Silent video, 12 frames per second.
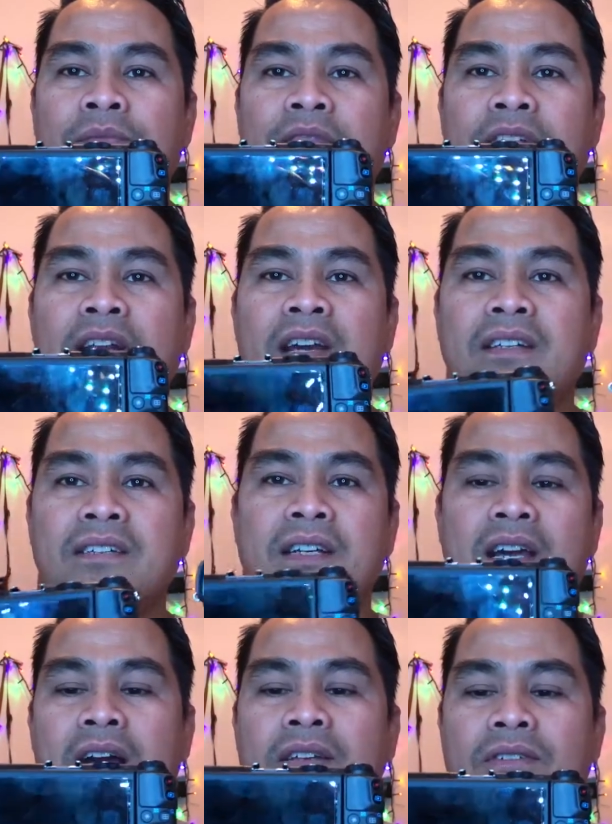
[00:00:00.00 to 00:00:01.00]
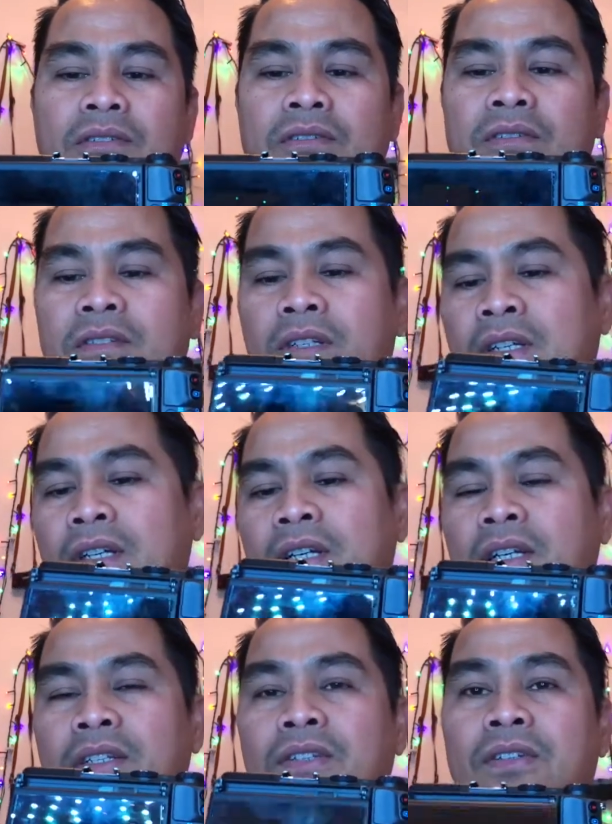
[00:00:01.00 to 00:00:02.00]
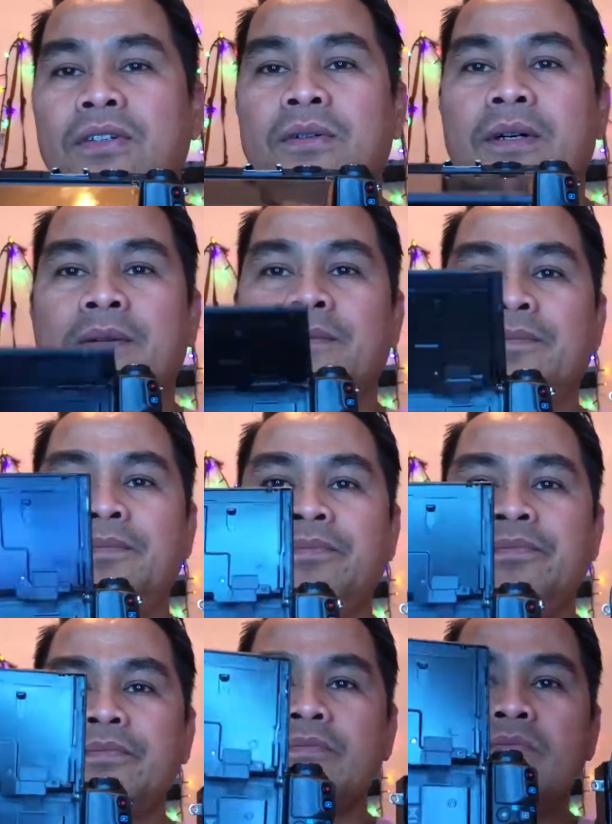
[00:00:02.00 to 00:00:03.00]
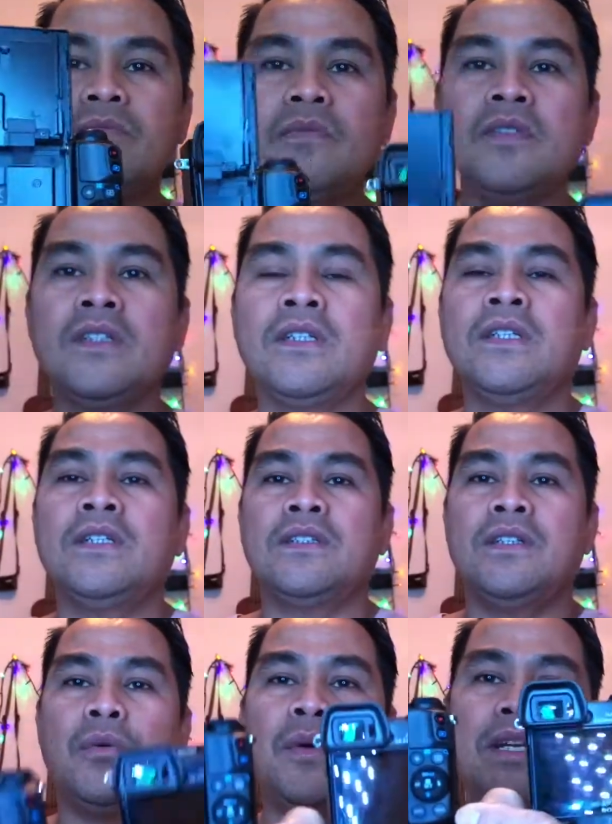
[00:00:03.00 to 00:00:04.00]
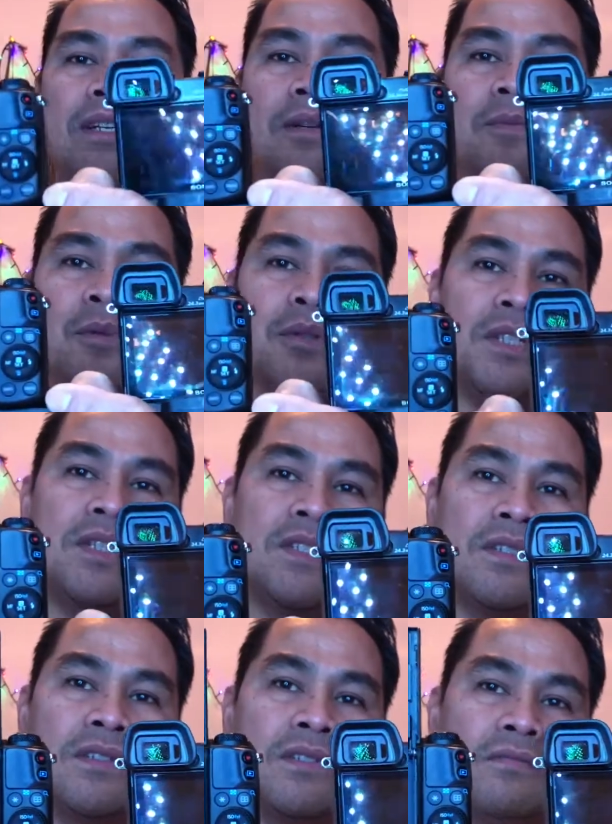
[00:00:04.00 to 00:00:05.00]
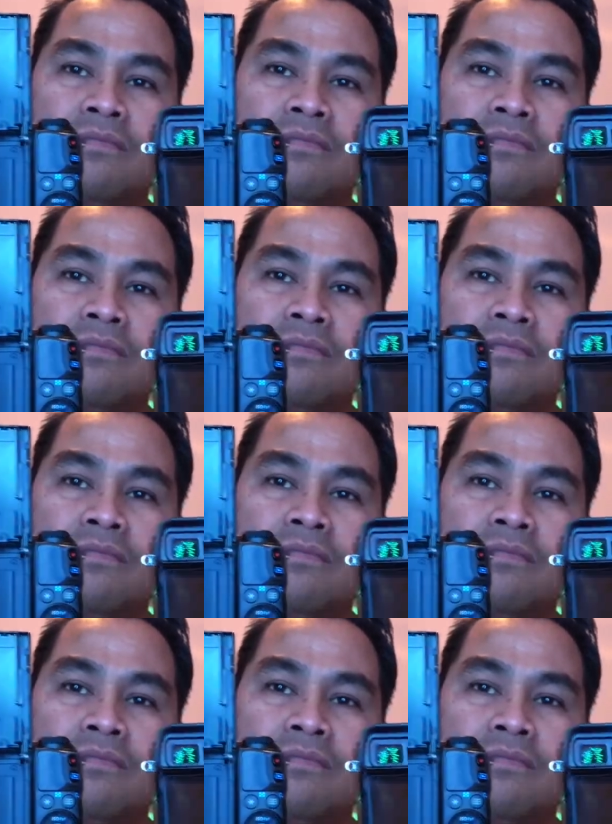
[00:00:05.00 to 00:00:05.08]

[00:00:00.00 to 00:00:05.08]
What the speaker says: like the Canon. So the winner for these